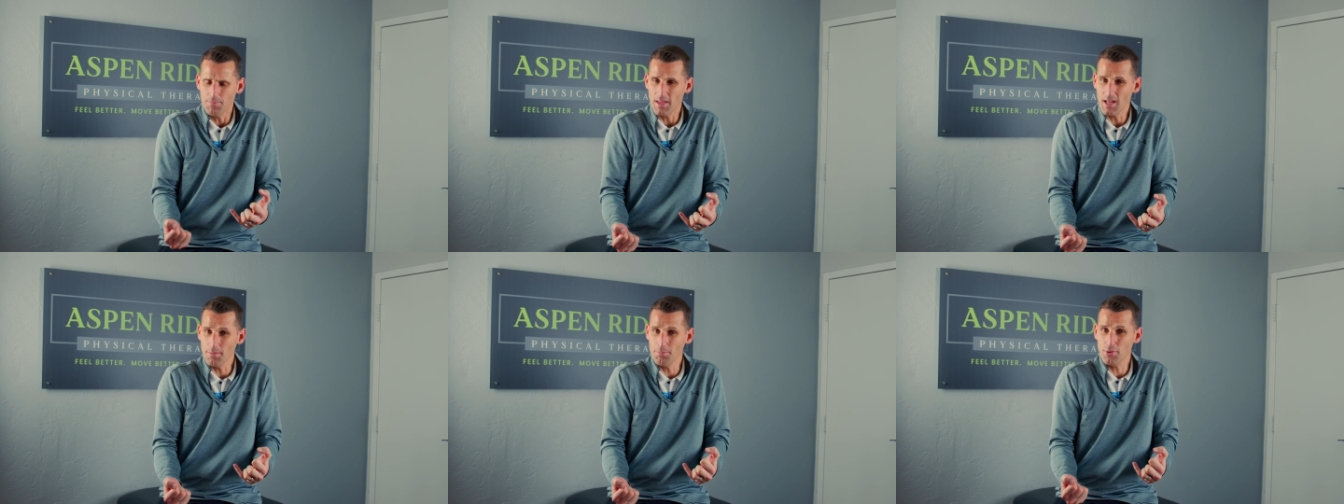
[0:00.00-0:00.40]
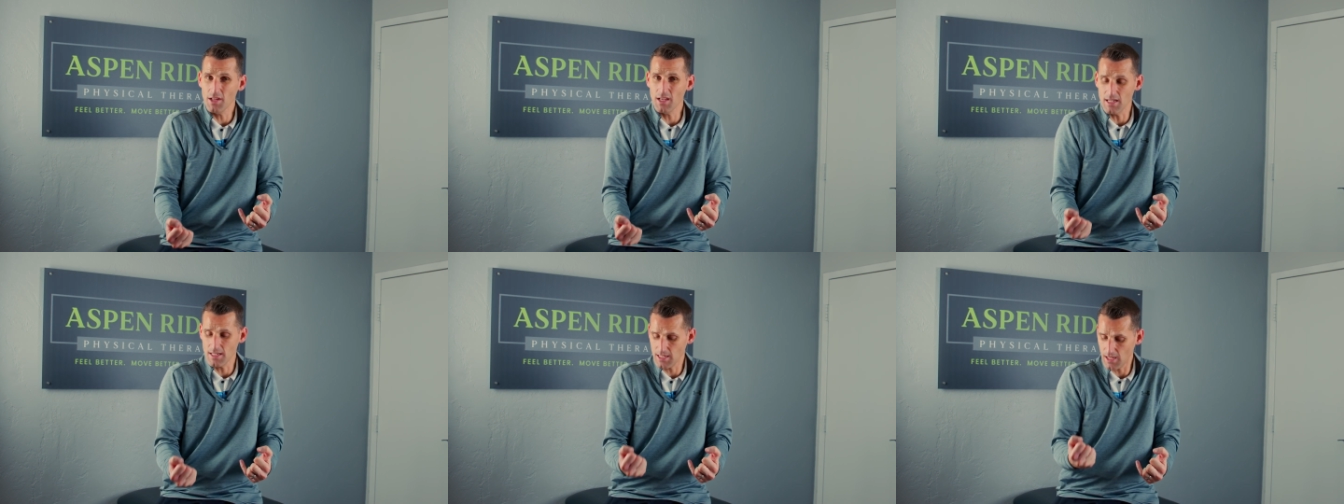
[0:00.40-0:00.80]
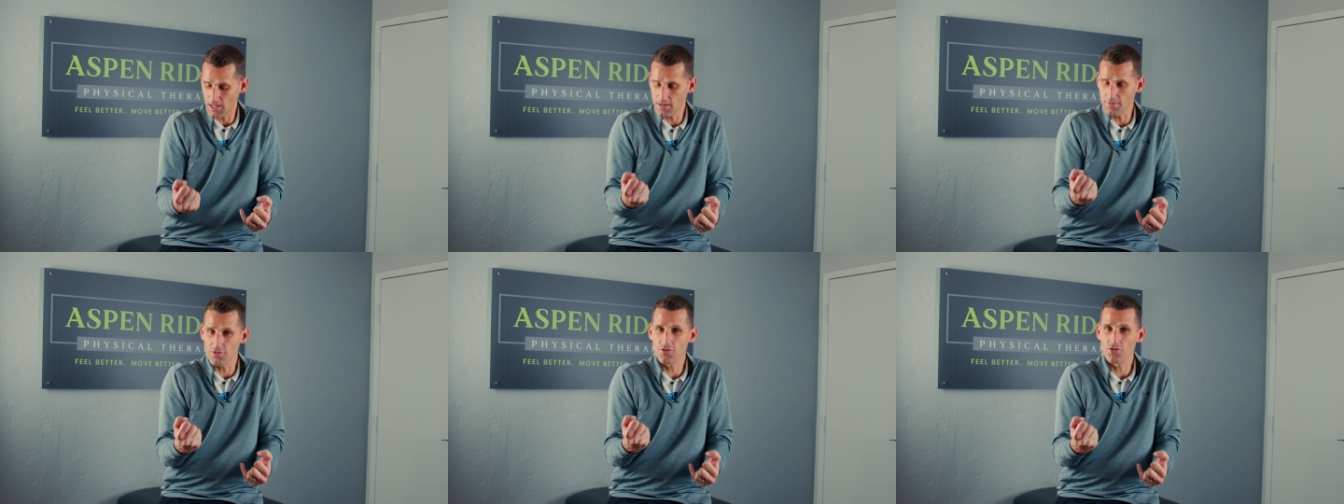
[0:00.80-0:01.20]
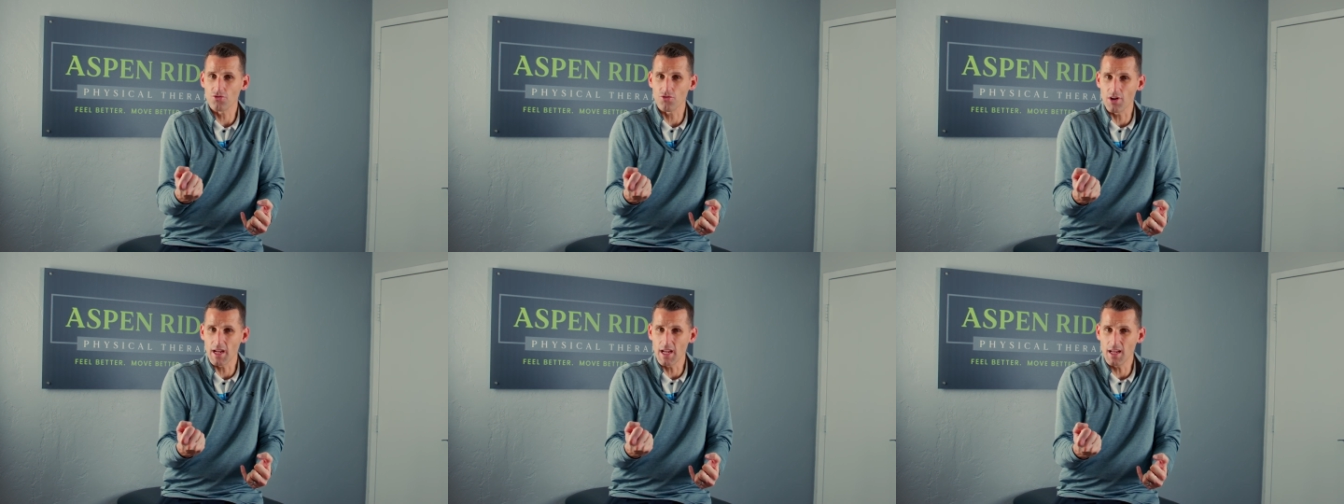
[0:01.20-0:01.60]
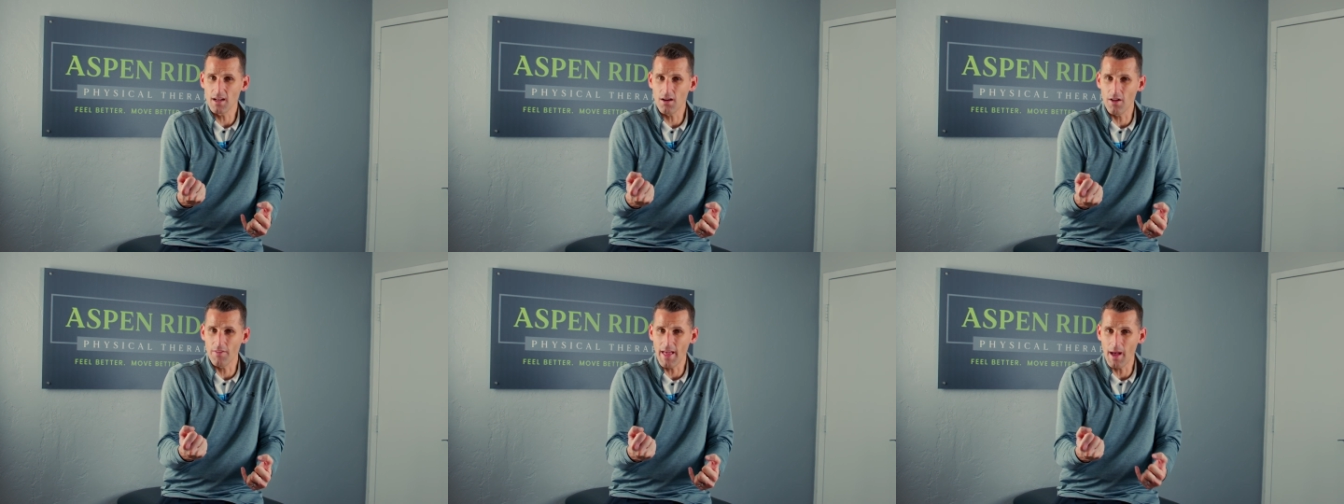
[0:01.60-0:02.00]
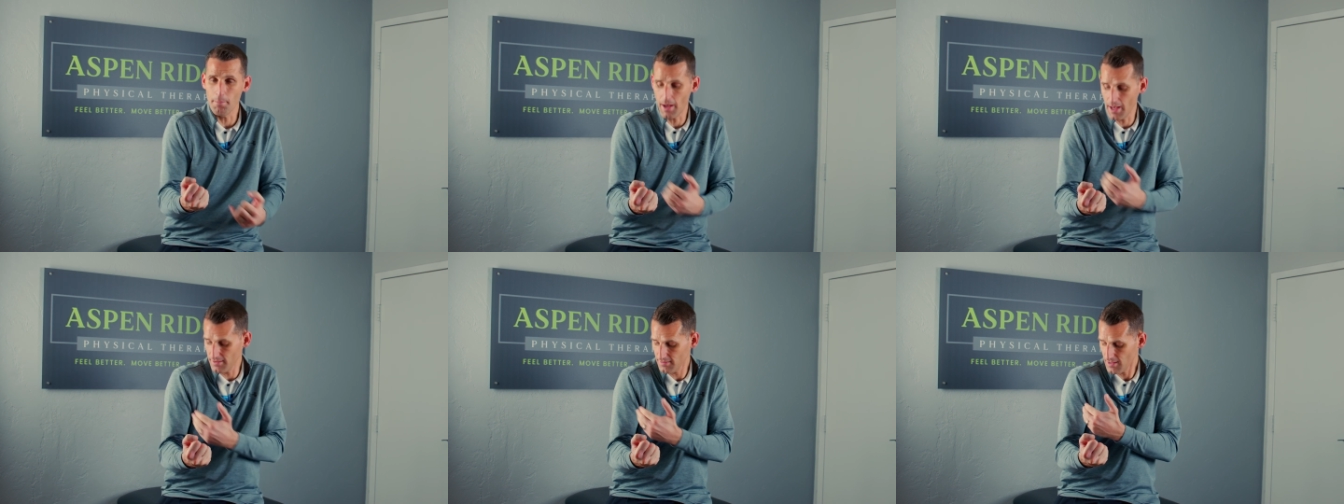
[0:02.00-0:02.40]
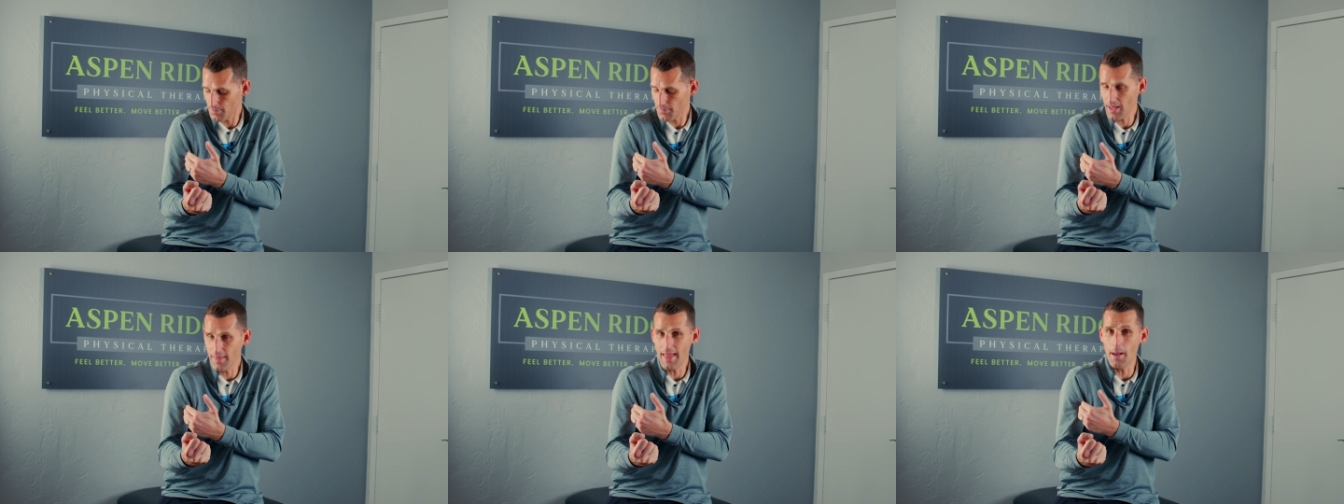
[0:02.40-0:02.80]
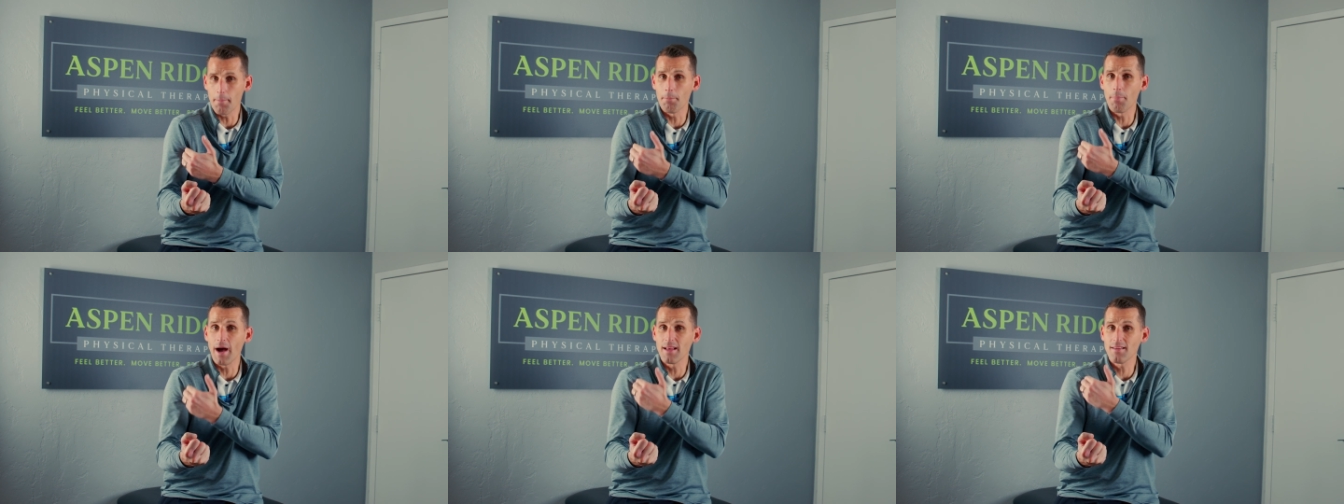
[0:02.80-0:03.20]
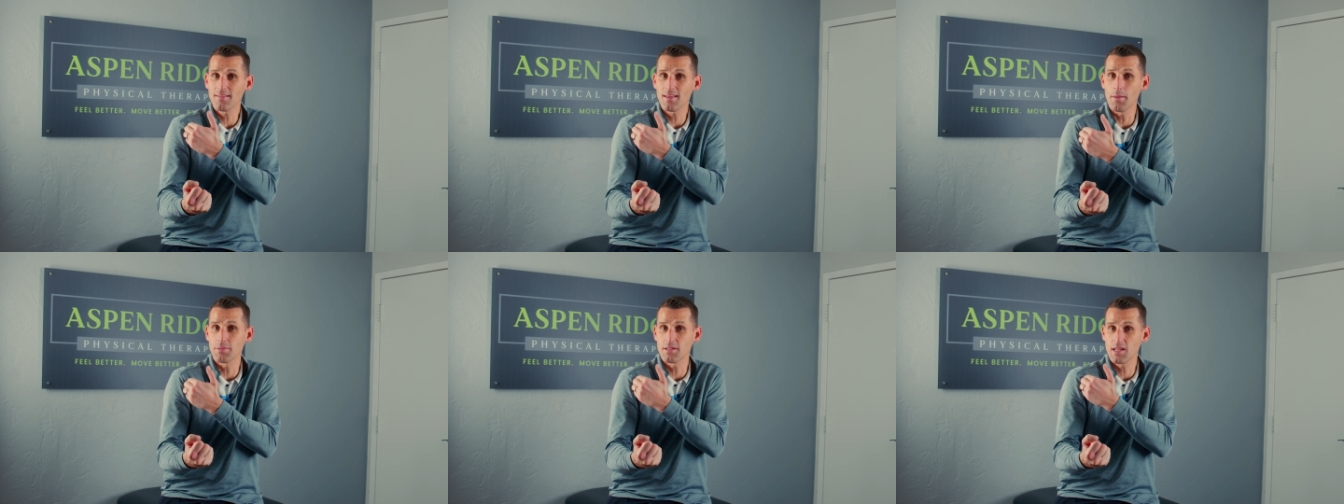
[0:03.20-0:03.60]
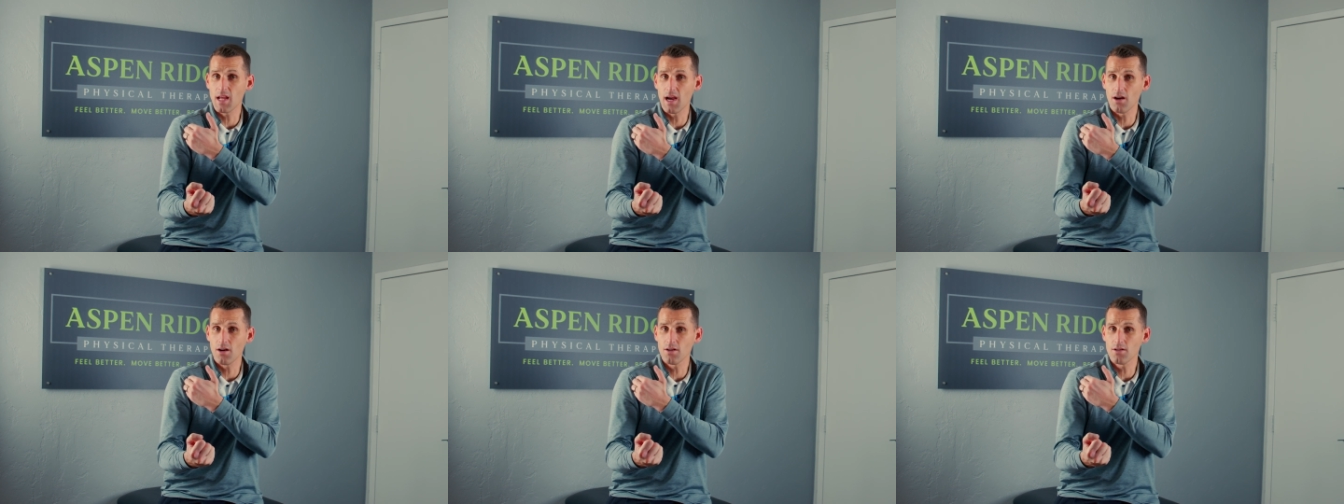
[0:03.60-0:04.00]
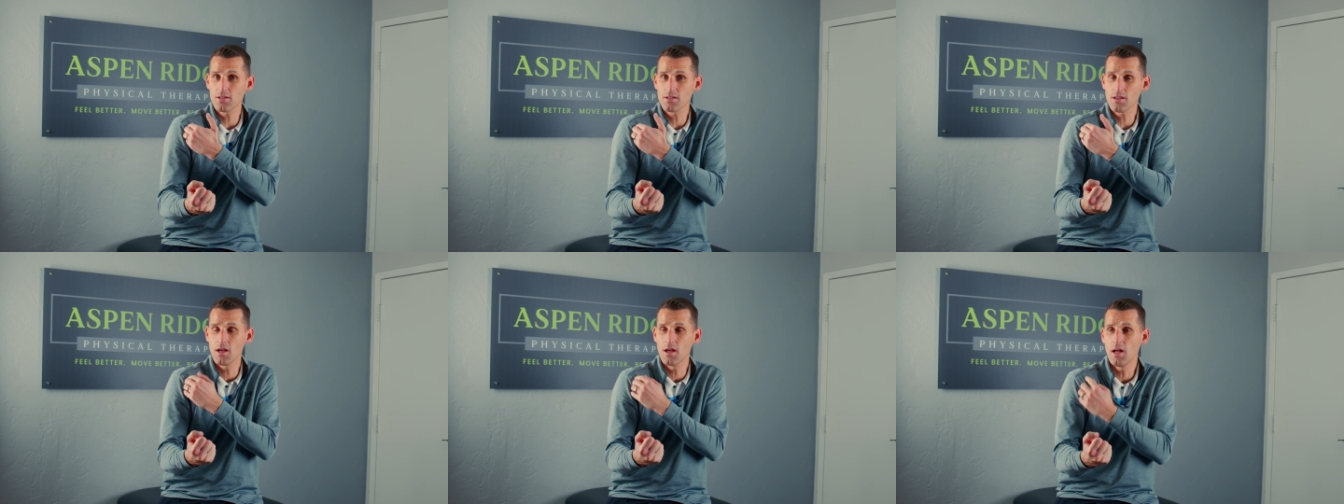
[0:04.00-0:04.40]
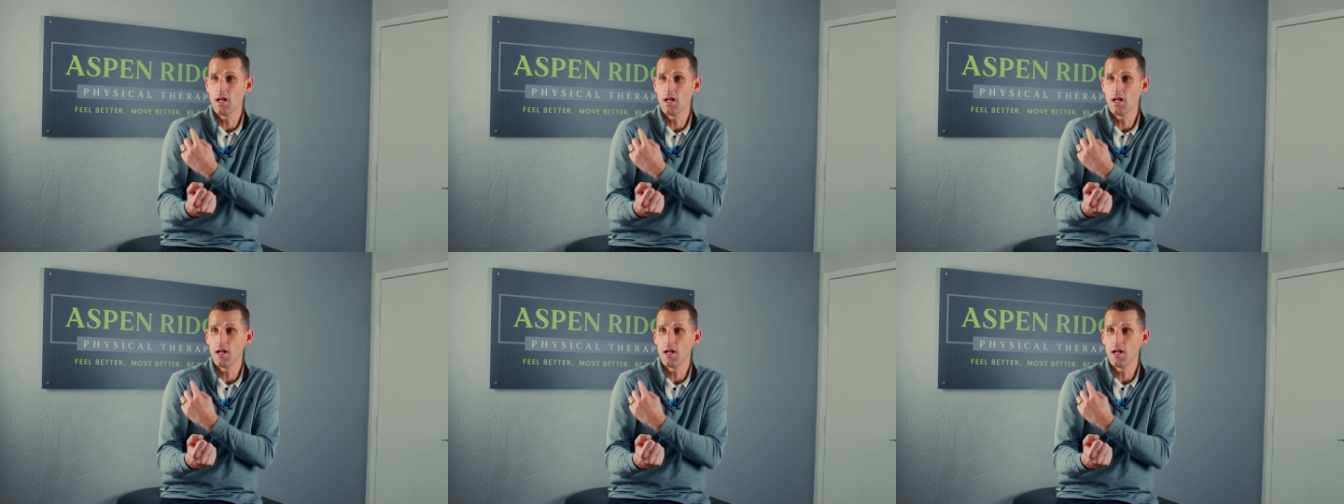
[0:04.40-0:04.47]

and I'm putting a ton of strain on that bicep and that bicep tears,